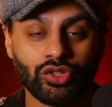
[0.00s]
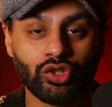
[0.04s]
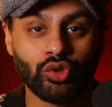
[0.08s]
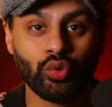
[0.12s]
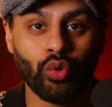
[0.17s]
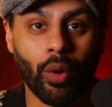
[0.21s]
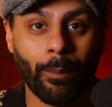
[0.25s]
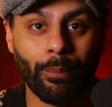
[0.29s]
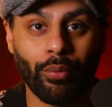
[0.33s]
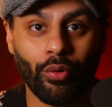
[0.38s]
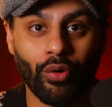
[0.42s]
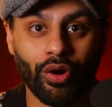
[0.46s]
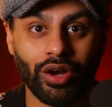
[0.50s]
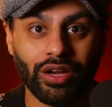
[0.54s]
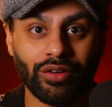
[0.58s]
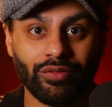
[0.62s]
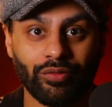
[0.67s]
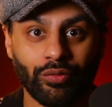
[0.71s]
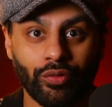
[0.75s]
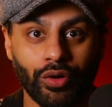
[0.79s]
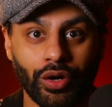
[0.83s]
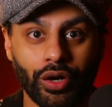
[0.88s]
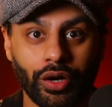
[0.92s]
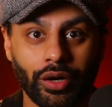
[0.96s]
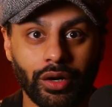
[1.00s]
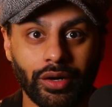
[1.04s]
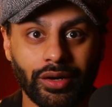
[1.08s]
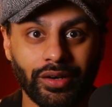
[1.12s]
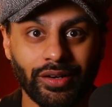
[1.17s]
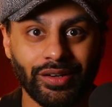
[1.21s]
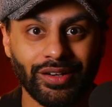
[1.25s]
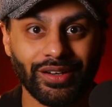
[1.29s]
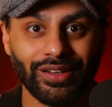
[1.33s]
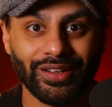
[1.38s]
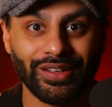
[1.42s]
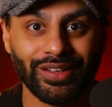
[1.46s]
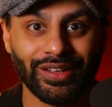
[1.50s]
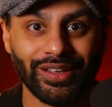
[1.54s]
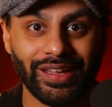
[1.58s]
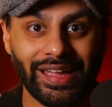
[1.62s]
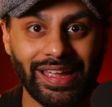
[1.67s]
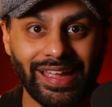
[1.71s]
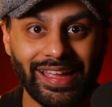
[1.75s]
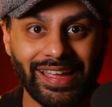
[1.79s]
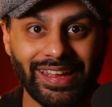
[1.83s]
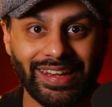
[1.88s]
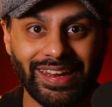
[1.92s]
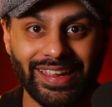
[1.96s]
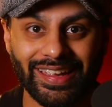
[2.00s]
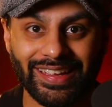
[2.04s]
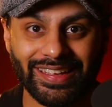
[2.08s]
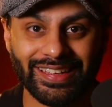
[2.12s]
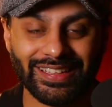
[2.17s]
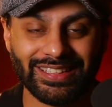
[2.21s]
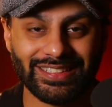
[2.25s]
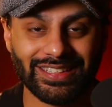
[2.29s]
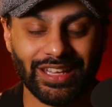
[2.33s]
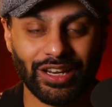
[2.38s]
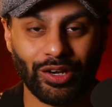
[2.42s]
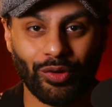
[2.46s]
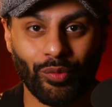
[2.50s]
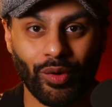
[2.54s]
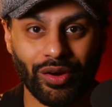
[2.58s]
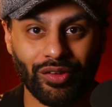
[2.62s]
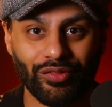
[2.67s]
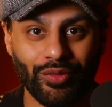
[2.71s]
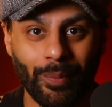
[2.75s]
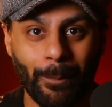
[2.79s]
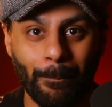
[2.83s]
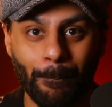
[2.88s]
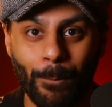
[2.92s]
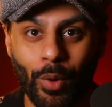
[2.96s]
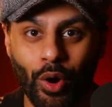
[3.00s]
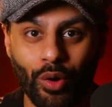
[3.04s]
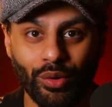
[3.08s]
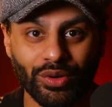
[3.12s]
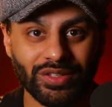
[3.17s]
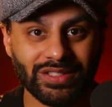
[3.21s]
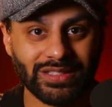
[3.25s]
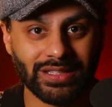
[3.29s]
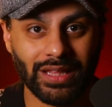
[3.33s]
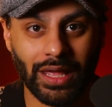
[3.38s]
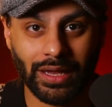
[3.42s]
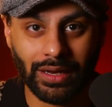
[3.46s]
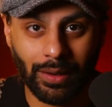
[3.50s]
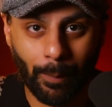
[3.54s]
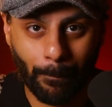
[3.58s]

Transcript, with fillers: to a point where it is one of the most